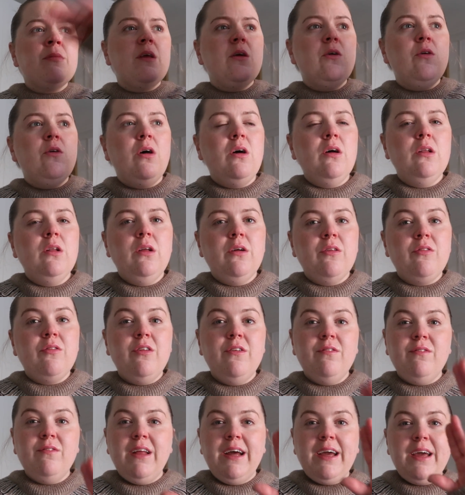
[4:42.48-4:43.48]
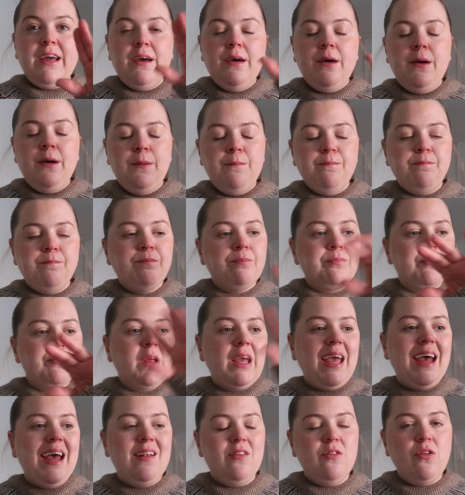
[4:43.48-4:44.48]
got a lot of like
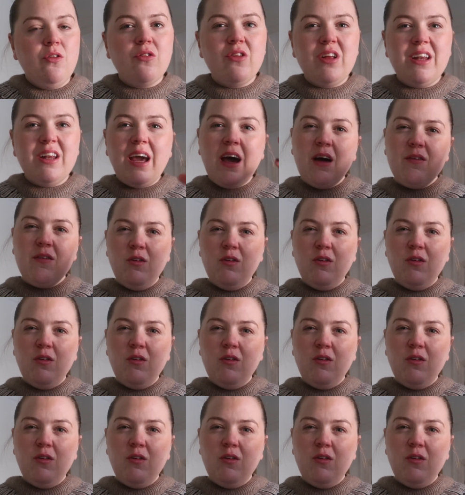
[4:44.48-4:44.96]
candles in it.